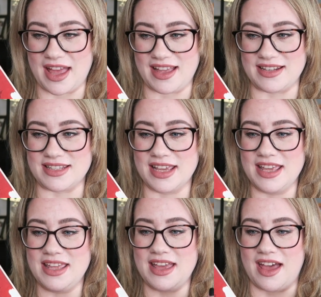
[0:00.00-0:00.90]
and
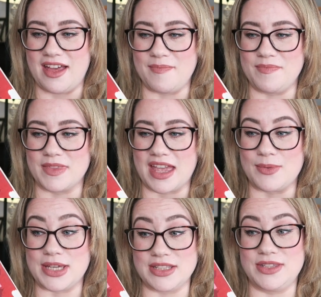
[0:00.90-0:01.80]

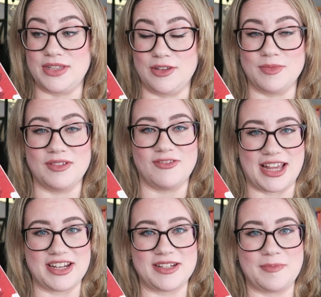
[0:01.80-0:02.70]
how we consume
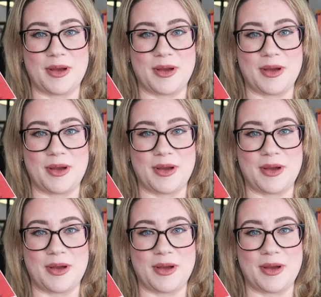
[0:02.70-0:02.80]
flesh.